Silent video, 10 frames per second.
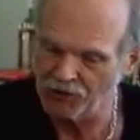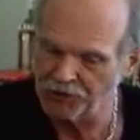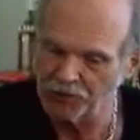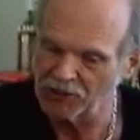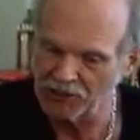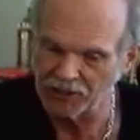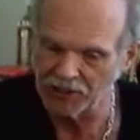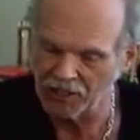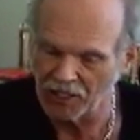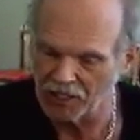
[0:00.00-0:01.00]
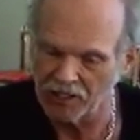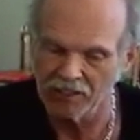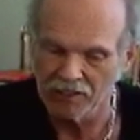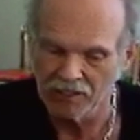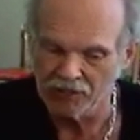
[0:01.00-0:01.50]
Ultimately,
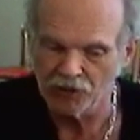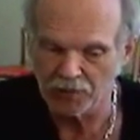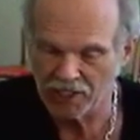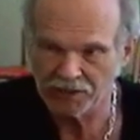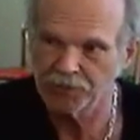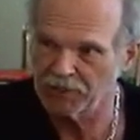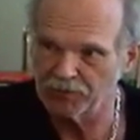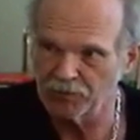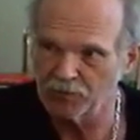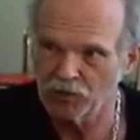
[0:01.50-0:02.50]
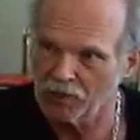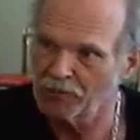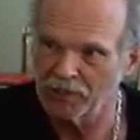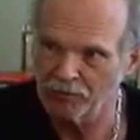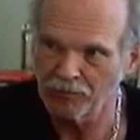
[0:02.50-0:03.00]
your best speed
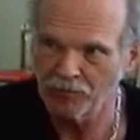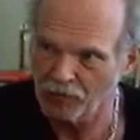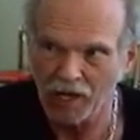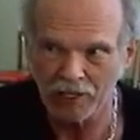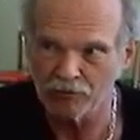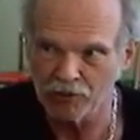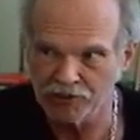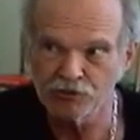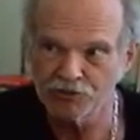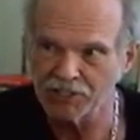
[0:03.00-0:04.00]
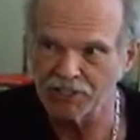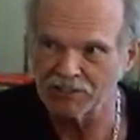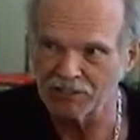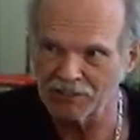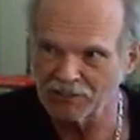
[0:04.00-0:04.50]
will be by
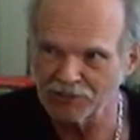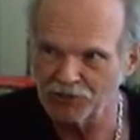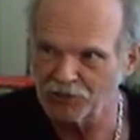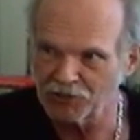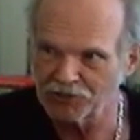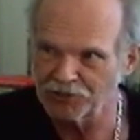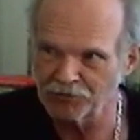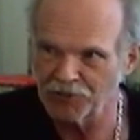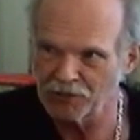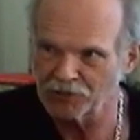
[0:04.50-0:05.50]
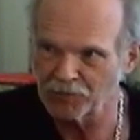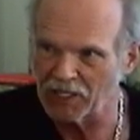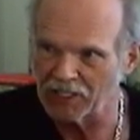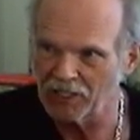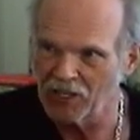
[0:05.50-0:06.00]
reducing the little circles your fingers
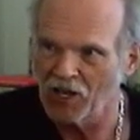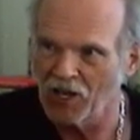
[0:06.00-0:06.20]
make.